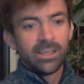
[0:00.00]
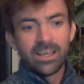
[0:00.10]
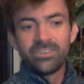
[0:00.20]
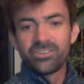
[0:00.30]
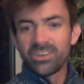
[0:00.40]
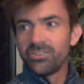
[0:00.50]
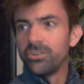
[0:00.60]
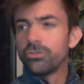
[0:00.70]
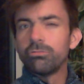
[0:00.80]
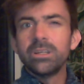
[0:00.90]

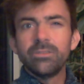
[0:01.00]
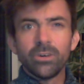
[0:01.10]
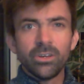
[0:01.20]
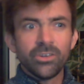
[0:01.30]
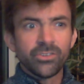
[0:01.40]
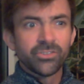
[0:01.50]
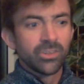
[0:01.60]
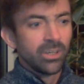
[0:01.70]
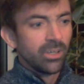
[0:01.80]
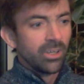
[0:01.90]
Intercessors,
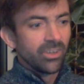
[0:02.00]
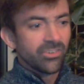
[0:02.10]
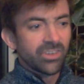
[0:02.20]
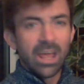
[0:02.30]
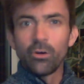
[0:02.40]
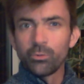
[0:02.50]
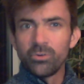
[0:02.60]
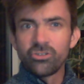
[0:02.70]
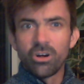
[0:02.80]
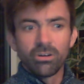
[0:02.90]
Reavers, Scouts
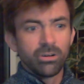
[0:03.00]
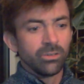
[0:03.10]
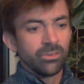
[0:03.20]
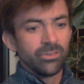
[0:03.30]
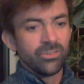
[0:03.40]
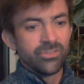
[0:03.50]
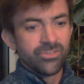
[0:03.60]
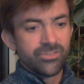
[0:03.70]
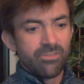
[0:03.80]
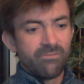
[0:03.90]
with
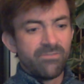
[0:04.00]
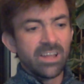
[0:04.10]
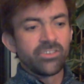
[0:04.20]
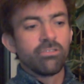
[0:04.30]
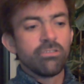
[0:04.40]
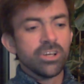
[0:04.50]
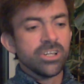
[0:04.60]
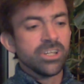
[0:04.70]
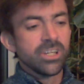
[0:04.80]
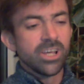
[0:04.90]
shotguns,
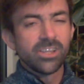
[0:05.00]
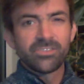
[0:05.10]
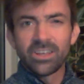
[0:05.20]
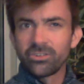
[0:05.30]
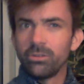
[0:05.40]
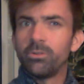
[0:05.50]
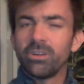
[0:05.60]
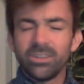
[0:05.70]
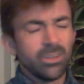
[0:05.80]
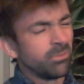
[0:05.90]
veteran, tactical
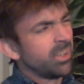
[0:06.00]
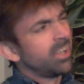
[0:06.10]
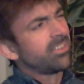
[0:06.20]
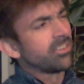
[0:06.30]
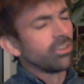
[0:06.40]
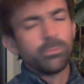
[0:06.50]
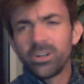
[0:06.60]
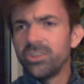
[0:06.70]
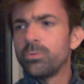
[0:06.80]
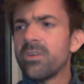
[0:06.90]

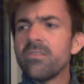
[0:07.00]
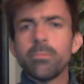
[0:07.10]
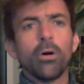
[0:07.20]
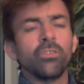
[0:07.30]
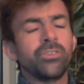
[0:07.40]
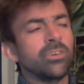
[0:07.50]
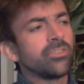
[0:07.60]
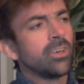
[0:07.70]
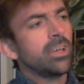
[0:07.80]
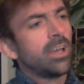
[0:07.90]
Marines with heavy
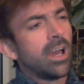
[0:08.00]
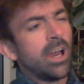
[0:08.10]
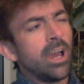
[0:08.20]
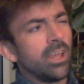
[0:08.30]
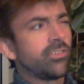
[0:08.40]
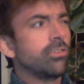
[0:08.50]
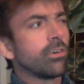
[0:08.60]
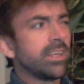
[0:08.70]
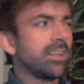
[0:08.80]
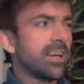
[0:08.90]
bolters. It's
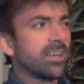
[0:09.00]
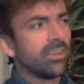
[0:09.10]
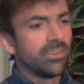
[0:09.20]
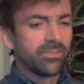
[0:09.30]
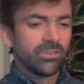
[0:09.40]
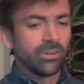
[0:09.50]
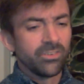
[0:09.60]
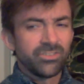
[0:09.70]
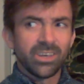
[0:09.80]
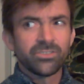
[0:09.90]
looking like a sort of
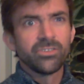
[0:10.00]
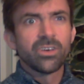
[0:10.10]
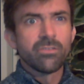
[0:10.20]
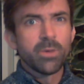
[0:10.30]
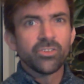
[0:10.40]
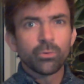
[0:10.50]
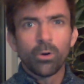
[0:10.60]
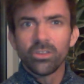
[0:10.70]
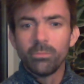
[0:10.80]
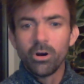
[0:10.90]
6 to 7 man
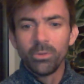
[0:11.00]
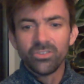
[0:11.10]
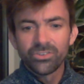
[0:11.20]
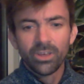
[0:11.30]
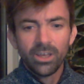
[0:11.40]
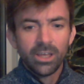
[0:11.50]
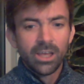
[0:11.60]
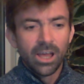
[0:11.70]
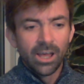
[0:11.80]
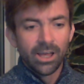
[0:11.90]
squad at the moment.
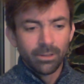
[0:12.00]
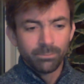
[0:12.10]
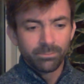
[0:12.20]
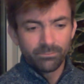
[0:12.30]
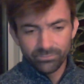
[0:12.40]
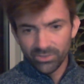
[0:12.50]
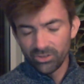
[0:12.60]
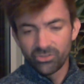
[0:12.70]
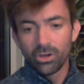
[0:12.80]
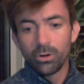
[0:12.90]

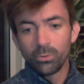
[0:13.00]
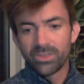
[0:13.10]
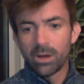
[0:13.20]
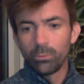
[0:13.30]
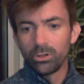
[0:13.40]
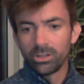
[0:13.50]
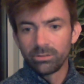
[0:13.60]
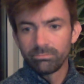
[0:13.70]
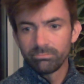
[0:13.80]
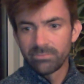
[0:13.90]
So
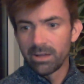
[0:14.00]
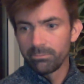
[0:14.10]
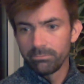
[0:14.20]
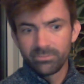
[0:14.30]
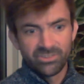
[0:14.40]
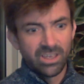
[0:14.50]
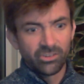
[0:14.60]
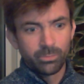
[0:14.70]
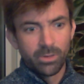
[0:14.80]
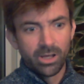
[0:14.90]
that
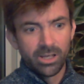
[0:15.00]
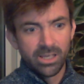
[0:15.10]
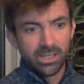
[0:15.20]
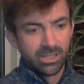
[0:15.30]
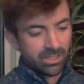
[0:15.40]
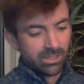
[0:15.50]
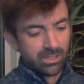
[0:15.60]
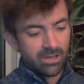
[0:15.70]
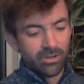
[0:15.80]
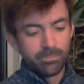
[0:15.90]
takes
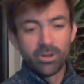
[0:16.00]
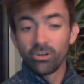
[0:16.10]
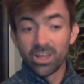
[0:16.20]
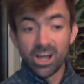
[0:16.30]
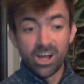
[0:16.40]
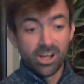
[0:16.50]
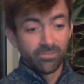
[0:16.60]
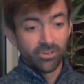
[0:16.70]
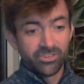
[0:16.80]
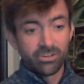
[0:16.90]
I've got Imperial Guard,
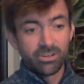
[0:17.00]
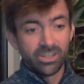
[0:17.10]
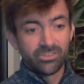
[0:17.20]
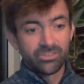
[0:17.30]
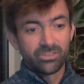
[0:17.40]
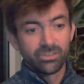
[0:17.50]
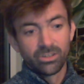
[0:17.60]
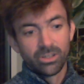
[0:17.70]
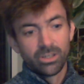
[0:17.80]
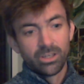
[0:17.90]
I've Tyranids,
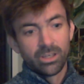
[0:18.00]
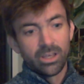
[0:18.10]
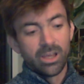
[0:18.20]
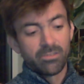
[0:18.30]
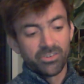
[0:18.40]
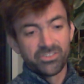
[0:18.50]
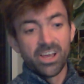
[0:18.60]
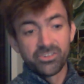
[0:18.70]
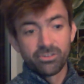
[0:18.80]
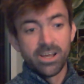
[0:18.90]
I've got
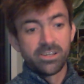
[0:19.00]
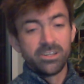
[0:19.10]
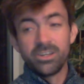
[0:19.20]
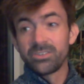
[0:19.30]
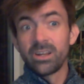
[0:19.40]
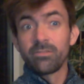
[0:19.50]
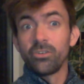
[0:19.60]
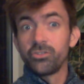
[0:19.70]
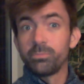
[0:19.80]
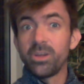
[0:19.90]
Star Striders, and I've
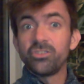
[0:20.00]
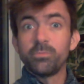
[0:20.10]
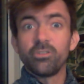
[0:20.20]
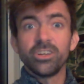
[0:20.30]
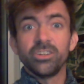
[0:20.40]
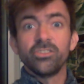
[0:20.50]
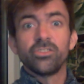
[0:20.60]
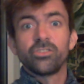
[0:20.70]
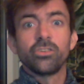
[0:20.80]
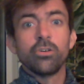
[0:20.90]
got Space
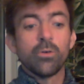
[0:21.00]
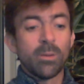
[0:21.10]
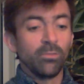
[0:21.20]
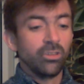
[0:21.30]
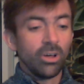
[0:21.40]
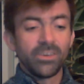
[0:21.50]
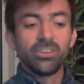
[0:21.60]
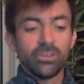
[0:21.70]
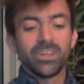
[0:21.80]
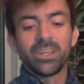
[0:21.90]
Marines. So I'm
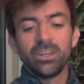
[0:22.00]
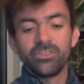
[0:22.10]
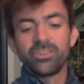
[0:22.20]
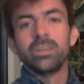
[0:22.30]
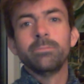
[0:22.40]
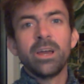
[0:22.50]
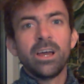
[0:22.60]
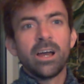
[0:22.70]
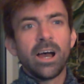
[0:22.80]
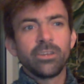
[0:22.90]
loving Kill Team.
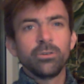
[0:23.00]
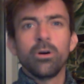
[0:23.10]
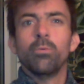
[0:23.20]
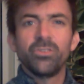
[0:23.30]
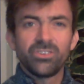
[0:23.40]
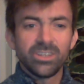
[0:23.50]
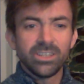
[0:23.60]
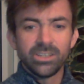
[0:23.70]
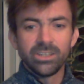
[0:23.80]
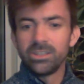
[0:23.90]
I do hope we
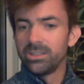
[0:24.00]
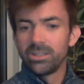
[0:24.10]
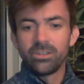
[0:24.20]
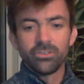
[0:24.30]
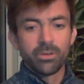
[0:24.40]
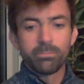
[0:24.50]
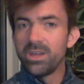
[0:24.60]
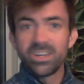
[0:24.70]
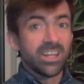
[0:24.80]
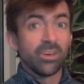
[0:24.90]
see another
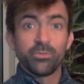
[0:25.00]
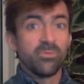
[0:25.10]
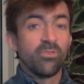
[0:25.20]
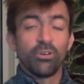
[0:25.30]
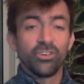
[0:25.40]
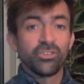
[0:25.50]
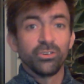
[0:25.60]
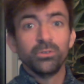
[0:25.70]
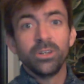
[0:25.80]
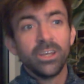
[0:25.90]
big announcement for it
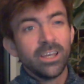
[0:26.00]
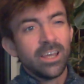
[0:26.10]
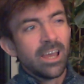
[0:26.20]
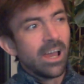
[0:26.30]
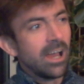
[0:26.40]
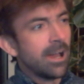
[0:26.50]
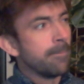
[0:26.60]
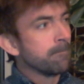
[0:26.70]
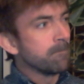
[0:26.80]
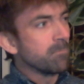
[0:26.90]
soon.
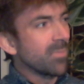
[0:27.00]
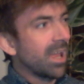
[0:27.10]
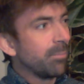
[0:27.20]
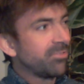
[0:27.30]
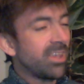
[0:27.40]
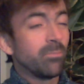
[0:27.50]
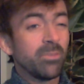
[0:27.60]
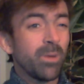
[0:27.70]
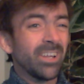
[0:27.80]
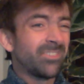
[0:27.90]
I'm
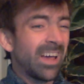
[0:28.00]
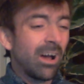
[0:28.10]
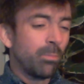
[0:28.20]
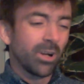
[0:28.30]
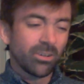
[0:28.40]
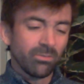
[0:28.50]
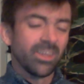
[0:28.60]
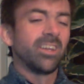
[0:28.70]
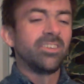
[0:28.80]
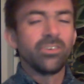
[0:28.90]
tempted by Tau, but I don't
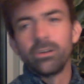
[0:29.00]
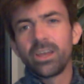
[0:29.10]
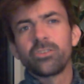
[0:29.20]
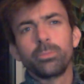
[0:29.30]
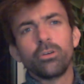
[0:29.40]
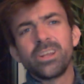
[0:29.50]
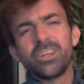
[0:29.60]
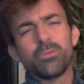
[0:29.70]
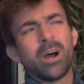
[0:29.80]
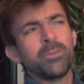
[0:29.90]
think I need to explore any
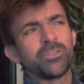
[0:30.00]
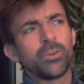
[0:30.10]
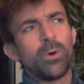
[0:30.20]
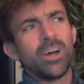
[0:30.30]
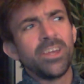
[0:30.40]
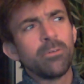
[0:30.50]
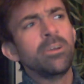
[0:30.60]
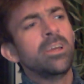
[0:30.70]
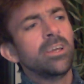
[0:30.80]
new armies for a while now.